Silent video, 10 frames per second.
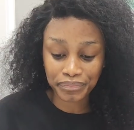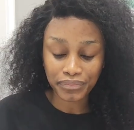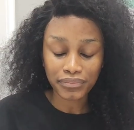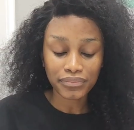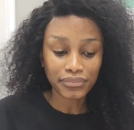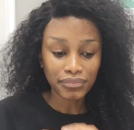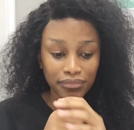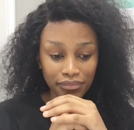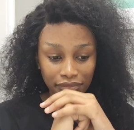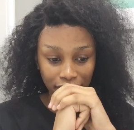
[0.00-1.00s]

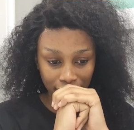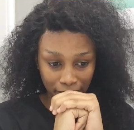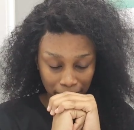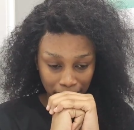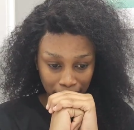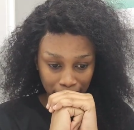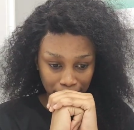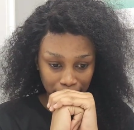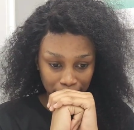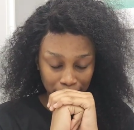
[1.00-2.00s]

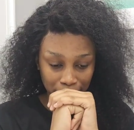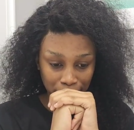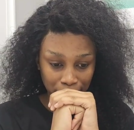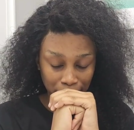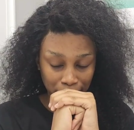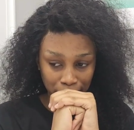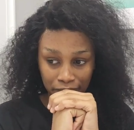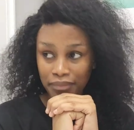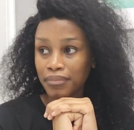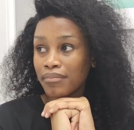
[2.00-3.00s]

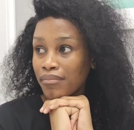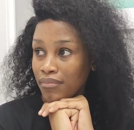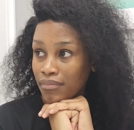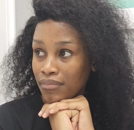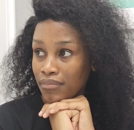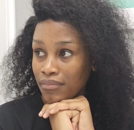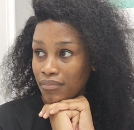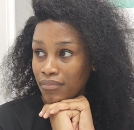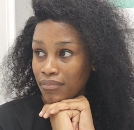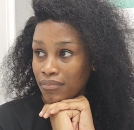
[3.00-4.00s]

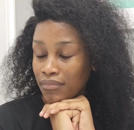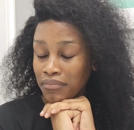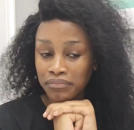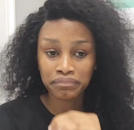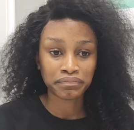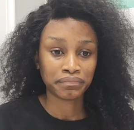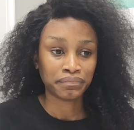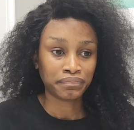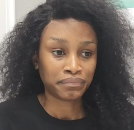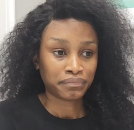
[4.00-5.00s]

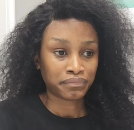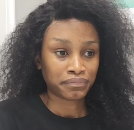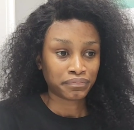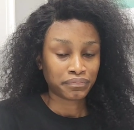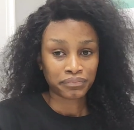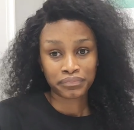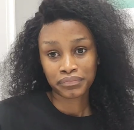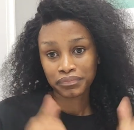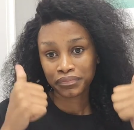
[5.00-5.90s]
(no one is talking)